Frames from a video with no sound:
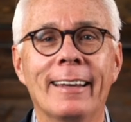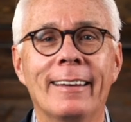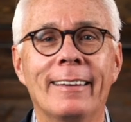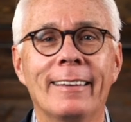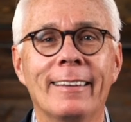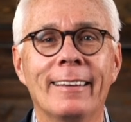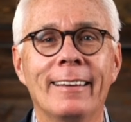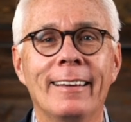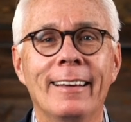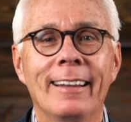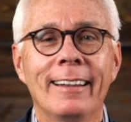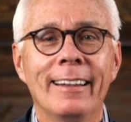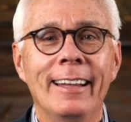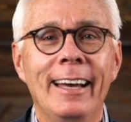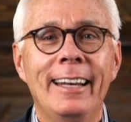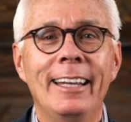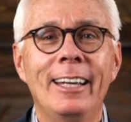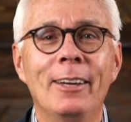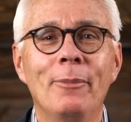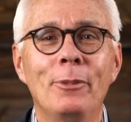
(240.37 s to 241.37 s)
it.
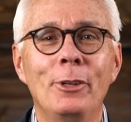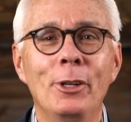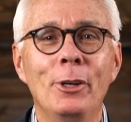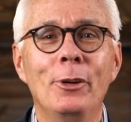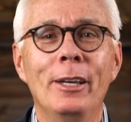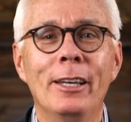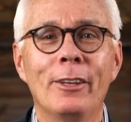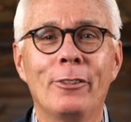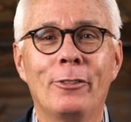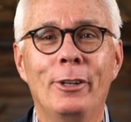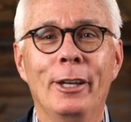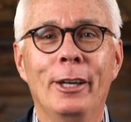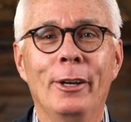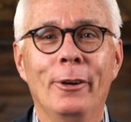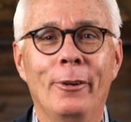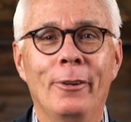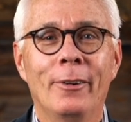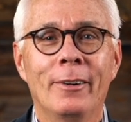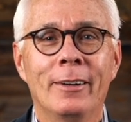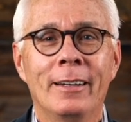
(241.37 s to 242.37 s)
Let Him do His
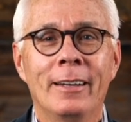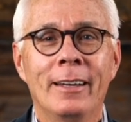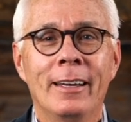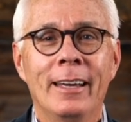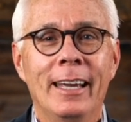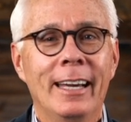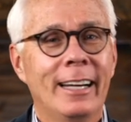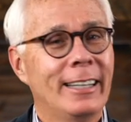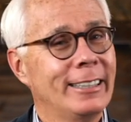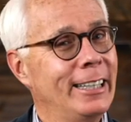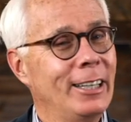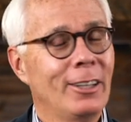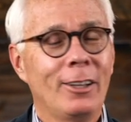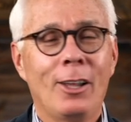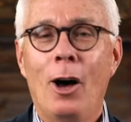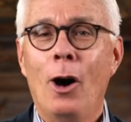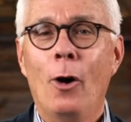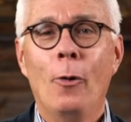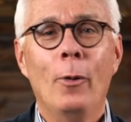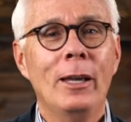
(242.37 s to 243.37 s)
deal, because He'll
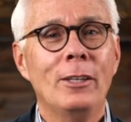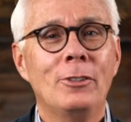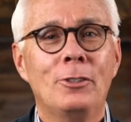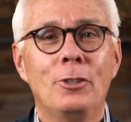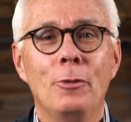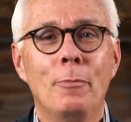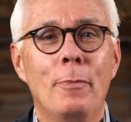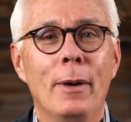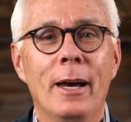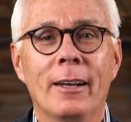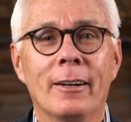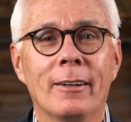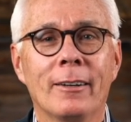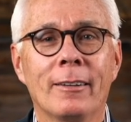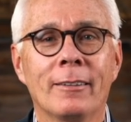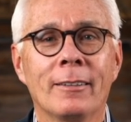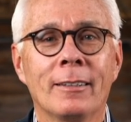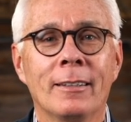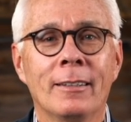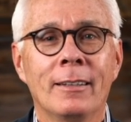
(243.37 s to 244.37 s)
always do
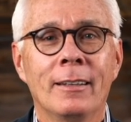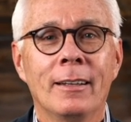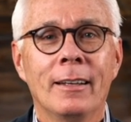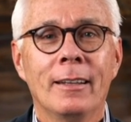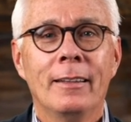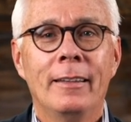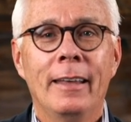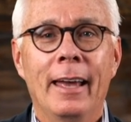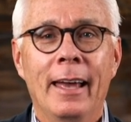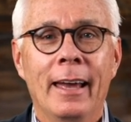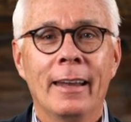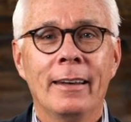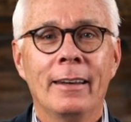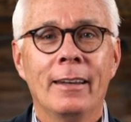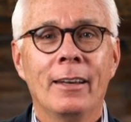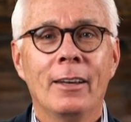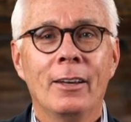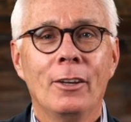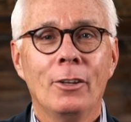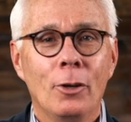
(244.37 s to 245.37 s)
better than
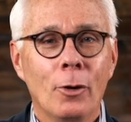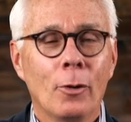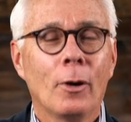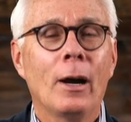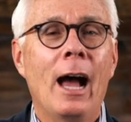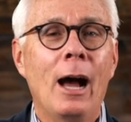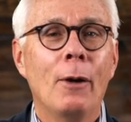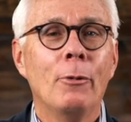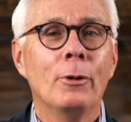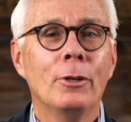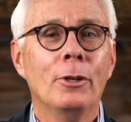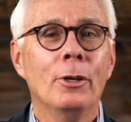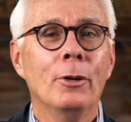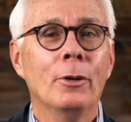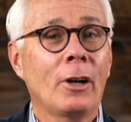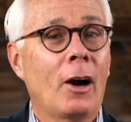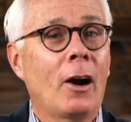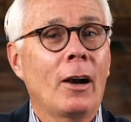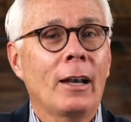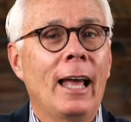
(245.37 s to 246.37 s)
you or I would do
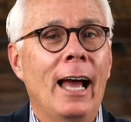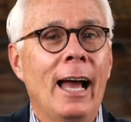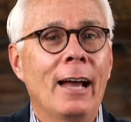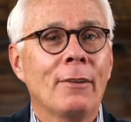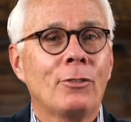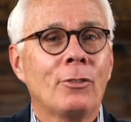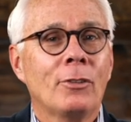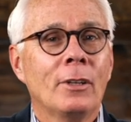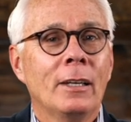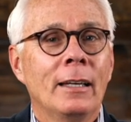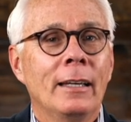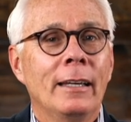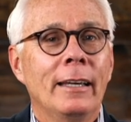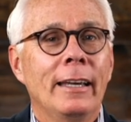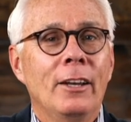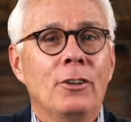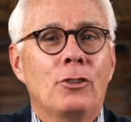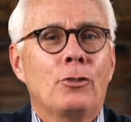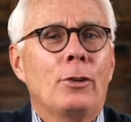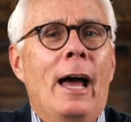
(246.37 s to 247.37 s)
in our lives
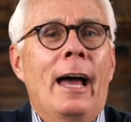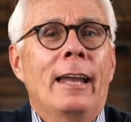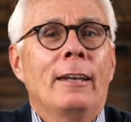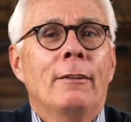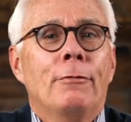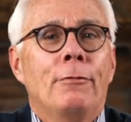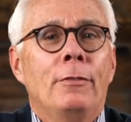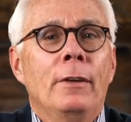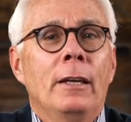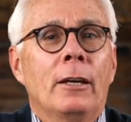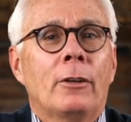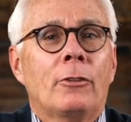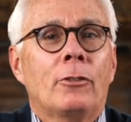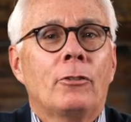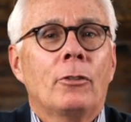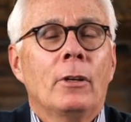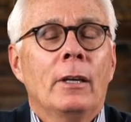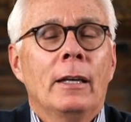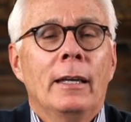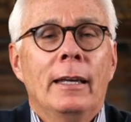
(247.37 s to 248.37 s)
in trying to
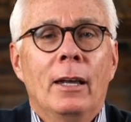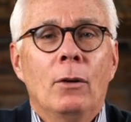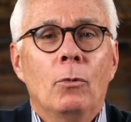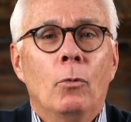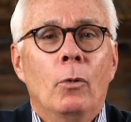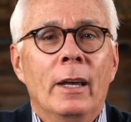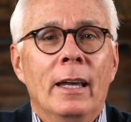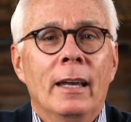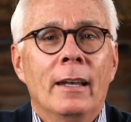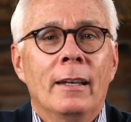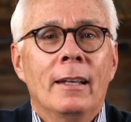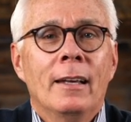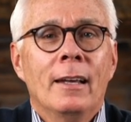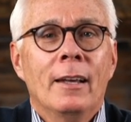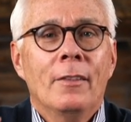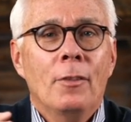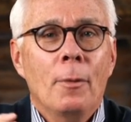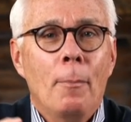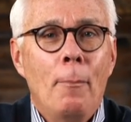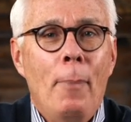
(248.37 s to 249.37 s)
fix and win
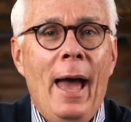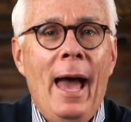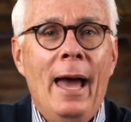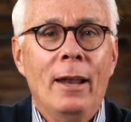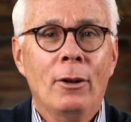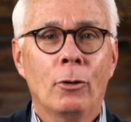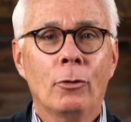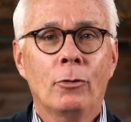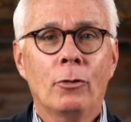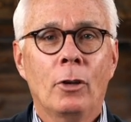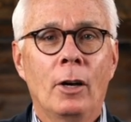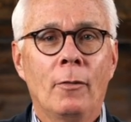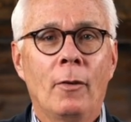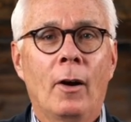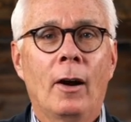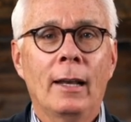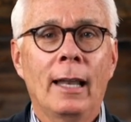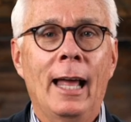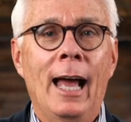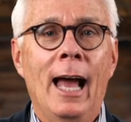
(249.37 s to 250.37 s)
the battles of
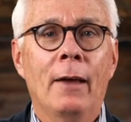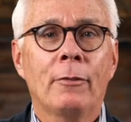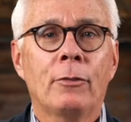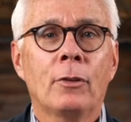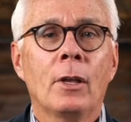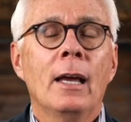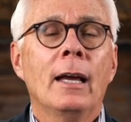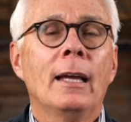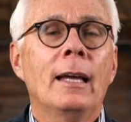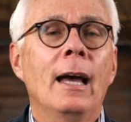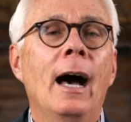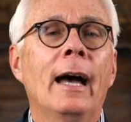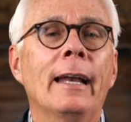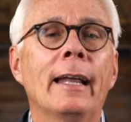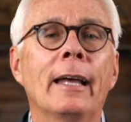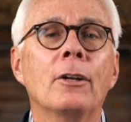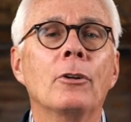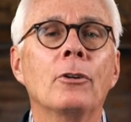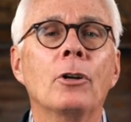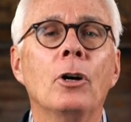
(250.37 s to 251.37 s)
our lives. God,
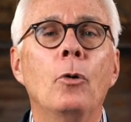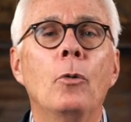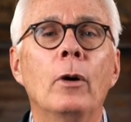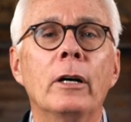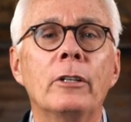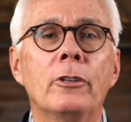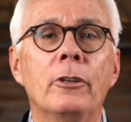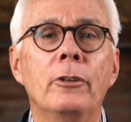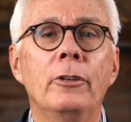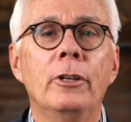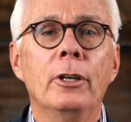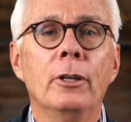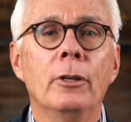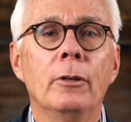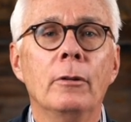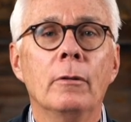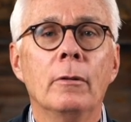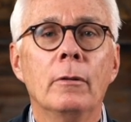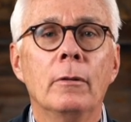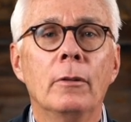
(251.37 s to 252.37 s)
I don't know what to
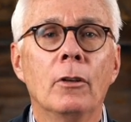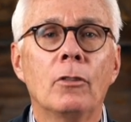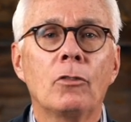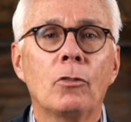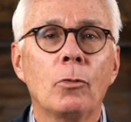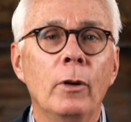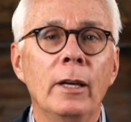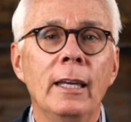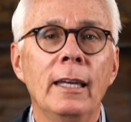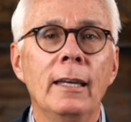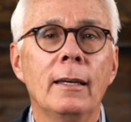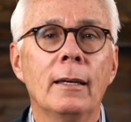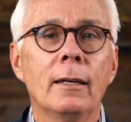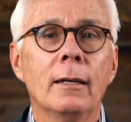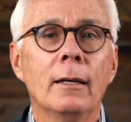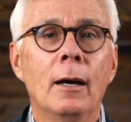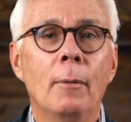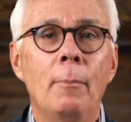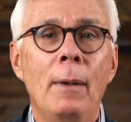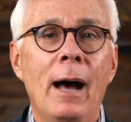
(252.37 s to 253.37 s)
do this week
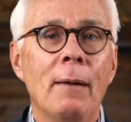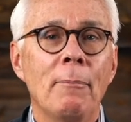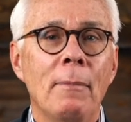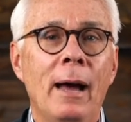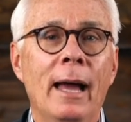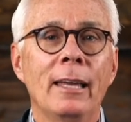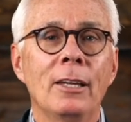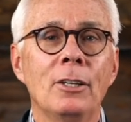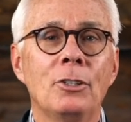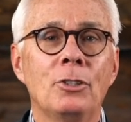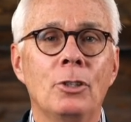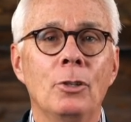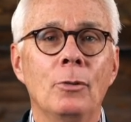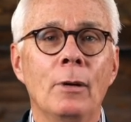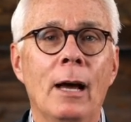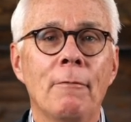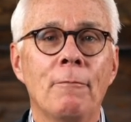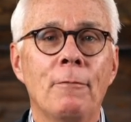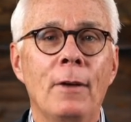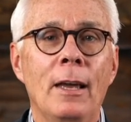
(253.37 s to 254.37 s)
about my issue
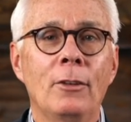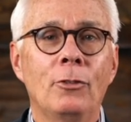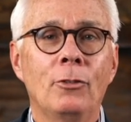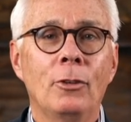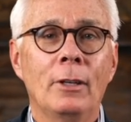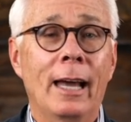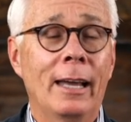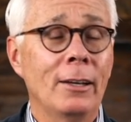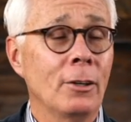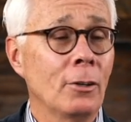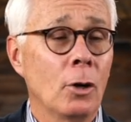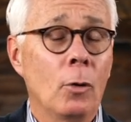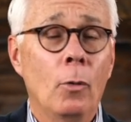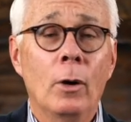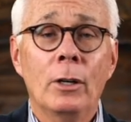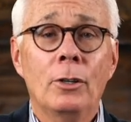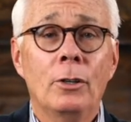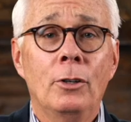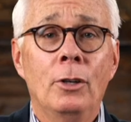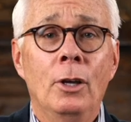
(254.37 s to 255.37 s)
I'm facing. I don't know
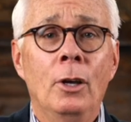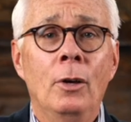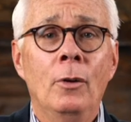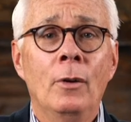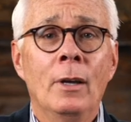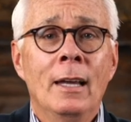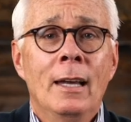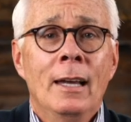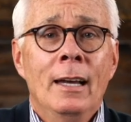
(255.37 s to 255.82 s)
what to do